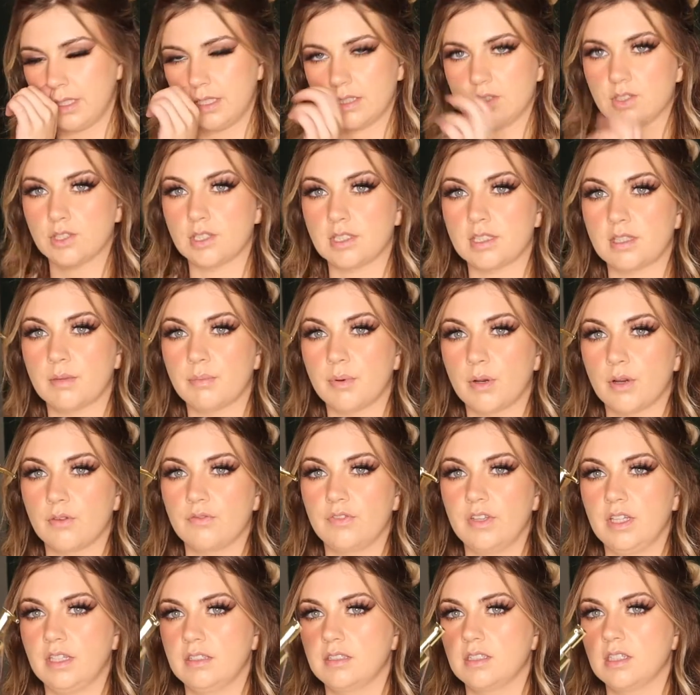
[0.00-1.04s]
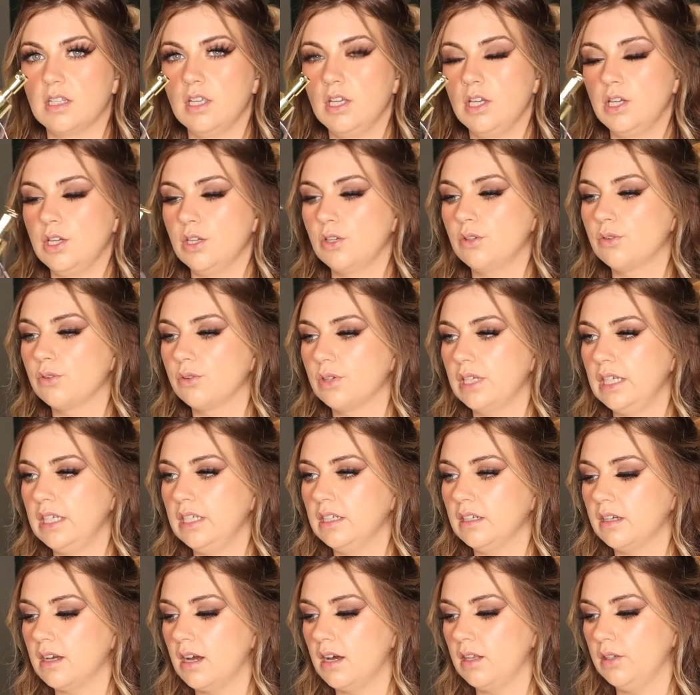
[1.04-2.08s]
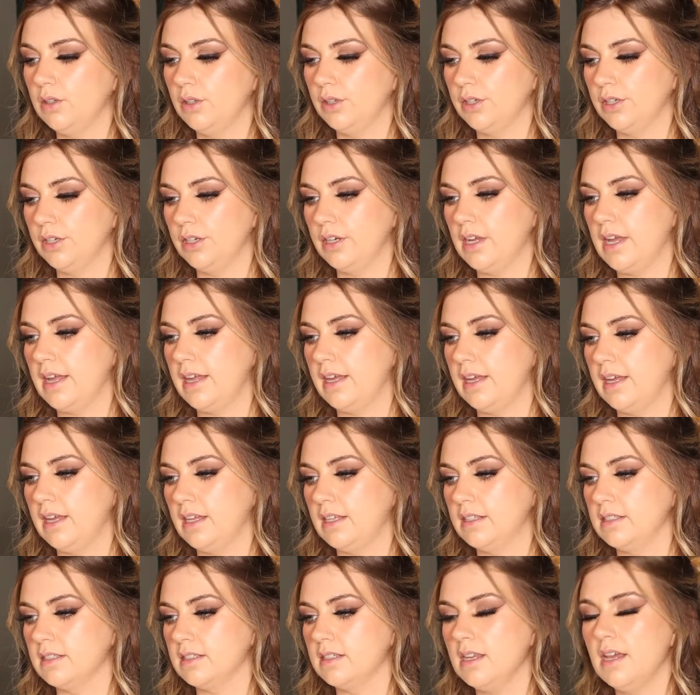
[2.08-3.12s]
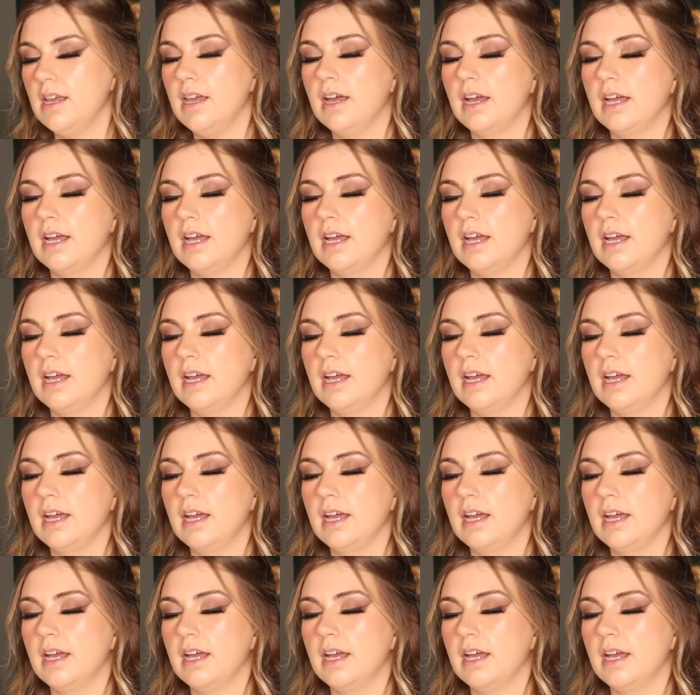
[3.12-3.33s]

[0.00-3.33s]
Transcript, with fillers: It's just the perfect green color and